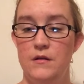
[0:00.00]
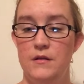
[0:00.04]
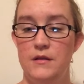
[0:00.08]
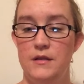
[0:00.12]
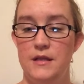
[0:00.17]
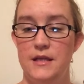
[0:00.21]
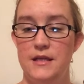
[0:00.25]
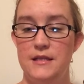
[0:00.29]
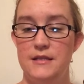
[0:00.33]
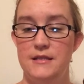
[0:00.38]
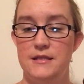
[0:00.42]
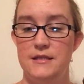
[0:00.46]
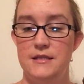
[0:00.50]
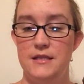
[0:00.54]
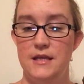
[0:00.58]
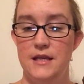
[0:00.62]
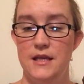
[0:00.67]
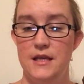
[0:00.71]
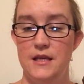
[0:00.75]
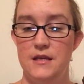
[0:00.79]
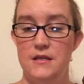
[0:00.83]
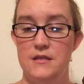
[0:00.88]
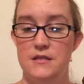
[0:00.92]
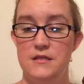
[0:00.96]
Let's
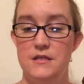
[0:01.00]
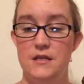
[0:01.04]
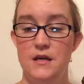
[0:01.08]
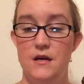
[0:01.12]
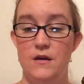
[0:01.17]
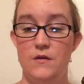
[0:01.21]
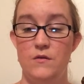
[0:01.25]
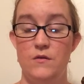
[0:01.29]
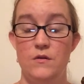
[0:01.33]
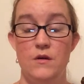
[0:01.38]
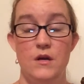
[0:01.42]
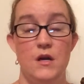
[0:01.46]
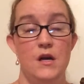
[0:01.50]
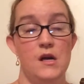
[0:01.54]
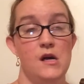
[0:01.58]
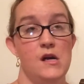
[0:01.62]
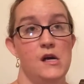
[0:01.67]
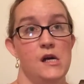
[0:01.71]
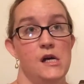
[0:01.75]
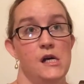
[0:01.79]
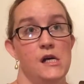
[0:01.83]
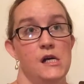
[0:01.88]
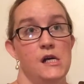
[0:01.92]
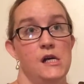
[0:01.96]
see. So,
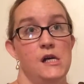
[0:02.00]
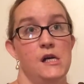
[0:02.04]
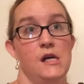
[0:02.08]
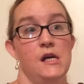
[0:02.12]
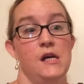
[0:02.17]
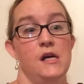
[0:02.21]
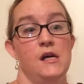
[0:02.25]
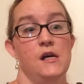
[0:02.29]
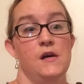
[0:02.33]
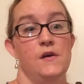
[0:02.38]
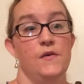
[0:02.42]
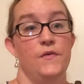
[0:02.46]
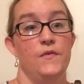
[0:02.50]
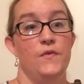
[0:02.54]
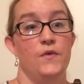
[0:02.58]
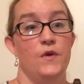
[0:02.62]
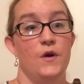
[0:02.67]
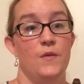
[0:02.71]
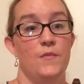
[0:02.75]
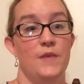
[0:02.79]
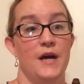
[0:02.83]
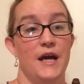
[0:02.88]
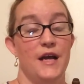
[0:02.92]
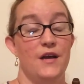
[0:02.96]

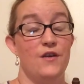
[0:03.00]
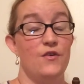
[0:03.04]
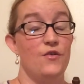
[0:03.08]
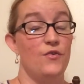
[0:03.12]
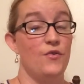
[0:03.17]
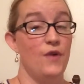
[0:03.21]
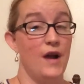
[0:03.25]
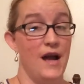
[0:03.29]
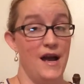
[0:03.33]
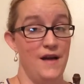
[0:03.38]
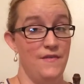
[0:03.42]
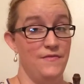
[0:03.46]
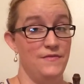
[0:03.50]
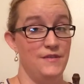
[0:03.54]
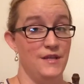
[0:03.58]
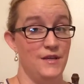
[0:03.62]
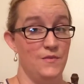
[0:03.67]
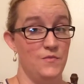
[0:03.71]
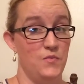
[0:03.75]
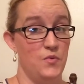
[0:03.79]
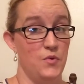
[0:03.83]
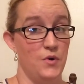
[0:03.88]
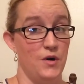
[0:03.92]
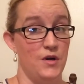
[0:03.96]
for my
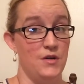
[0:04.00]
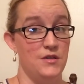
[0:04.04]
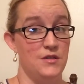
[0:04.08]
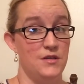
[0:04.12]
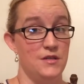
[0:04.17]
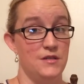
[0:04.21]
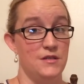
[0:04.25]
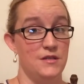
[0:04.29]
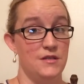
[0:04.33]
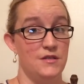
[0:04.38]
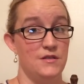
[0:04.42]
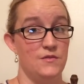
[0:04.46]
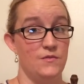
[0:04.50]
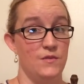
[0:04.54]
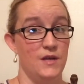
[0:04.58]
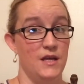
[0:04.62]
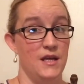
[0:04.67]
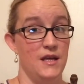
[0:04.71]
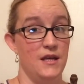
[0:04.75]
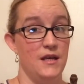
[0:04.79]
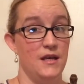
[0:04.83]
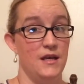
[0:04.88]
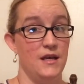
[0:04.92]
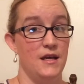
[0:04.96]
crafting portion this
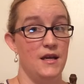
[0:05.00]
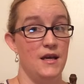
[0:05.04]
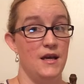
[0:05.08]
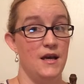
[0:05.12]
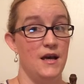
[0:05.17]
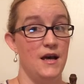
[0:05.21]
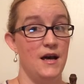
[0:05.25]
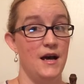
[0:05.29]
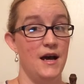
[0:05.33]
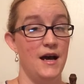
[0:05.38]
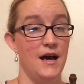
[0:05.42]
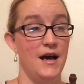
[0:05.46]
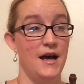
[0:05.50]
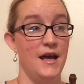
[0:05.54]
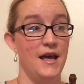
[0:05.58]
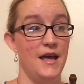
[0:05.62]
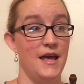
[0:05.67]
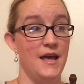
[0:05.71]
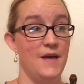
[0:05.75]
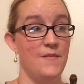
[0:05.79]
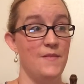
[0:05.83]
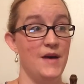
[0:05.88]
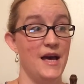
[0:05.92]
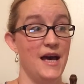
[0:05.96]
week, I
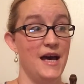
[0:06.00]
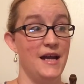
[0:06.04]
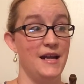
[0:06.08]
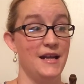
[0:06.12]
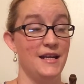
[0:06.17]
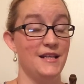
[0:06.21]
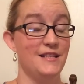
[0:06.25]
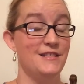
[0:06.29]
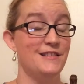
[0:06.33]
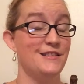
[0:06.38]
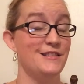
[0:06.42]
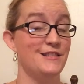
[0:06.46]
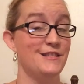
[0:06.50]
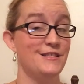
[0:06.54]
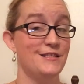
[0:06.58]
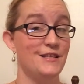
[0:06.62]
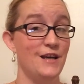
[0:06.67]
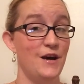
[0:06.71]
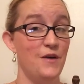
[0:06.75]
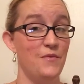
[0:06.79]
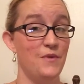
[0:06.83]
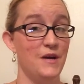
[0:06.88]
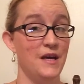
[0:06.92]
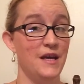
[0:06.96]
am adding
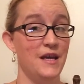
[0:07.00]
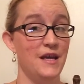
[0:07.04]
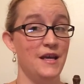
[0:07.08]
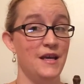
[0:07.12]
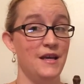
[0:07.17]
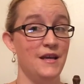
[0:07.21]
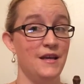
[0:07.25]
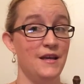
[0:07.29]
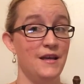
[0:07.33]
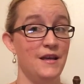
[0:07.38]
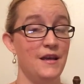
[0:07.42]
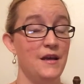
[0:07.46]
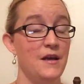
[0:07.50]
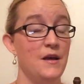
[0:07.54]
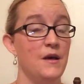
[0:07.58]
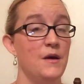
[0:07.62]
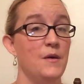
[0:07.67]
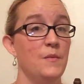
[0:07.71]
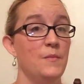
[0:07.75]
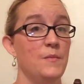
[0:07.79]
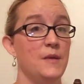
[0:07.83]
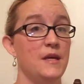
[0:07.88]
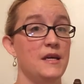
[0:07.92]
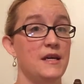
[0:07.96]
sewing
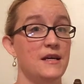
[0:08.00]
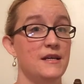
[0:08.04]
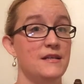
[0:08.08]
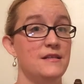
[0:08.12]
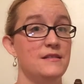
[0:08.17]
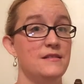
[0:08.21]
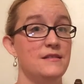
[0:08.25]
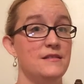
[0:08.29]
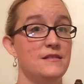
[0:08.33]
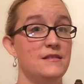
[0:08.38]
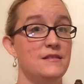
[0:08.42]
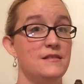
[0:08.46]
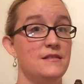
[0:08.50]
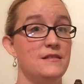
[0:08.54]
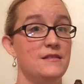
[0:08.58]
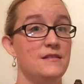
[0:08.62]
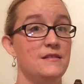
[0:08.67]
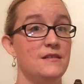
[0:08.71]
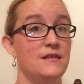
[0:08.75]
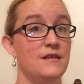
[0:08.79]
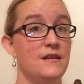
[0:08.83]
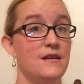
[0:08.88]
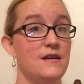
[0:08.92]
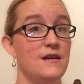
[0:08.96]
because
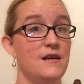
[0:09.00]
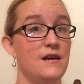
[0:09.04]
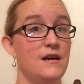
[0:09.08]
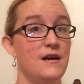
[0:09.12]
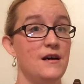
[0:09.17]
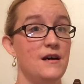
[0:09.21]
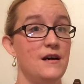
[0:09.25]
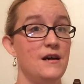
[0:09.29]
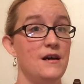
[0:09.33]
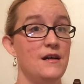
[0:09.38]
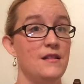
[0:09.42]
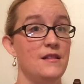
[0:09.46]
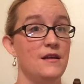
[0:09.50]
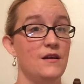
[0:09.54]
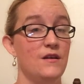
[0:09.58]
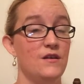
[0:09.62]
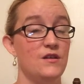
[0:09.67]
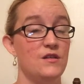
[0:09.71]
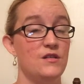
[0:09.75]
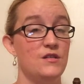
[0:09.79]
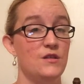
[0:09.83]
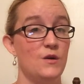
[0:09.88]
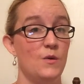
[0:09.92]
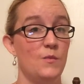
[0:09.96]
there are
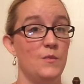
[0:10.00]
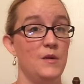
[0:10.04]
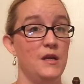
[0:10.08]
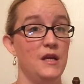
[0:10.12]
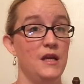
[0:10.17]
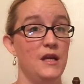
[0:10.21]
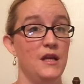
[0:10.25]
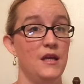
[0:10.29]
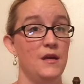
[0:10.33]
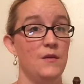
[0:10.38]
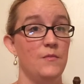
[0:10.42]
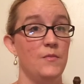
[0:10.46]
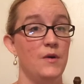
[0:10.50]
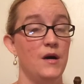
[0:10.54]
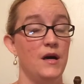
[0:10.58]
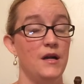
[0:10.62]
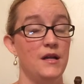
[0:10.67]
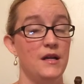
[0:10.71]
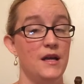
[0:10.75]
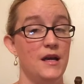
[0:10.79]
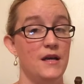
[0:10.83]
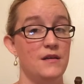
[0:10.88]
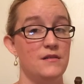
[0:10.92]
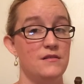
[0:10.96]
so many
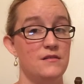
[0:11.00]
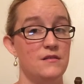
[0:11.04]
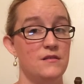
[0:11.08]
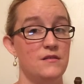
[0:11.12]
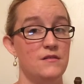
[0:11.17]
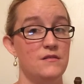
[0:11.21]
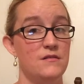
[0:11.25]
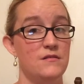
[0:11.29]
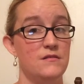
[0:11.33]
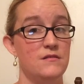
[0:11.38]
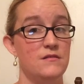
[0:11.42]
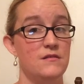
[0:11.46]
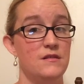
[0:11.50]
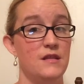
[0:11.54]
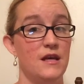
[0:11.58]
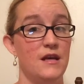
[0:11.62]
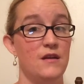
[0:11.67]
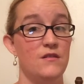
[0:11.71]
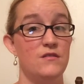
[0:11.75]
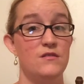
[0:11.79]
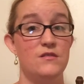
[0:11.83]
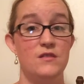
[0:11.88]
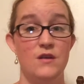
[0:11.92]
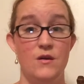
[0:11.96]
podcasters that
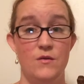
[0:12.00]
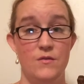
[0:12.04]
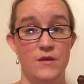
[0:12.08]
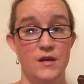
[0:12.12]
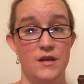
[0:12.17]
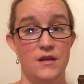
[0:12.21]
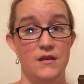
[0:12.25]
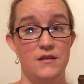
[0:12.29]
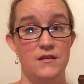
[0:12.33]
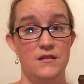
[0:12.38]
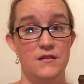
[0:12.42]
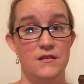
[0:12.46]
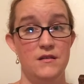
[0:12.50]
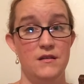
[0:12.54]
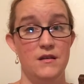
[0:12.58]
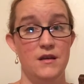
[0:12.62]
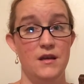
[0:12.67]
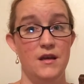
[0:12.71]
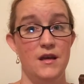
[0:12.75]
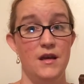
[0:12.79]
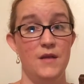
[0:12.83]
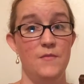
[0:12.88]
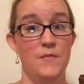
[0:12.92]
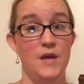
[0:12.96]
are sewing
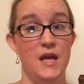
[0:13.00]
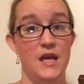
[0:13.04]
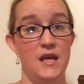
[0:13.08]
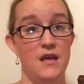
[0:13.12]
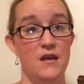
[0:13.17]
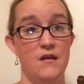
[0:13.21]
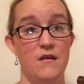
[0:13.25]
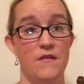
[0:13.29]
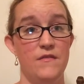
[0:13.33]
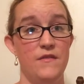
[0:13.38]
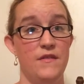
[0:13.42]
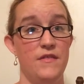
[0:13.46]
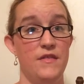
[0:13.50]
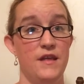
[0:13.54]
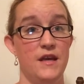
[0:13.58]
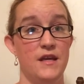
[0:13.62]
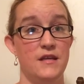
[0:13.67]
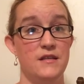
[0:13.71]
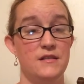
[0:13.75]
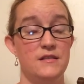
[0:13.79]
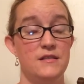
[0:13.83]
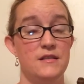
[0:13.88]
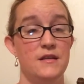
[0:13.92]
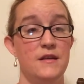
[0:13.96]
and making all the
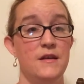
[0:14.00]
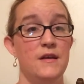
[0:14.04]
things.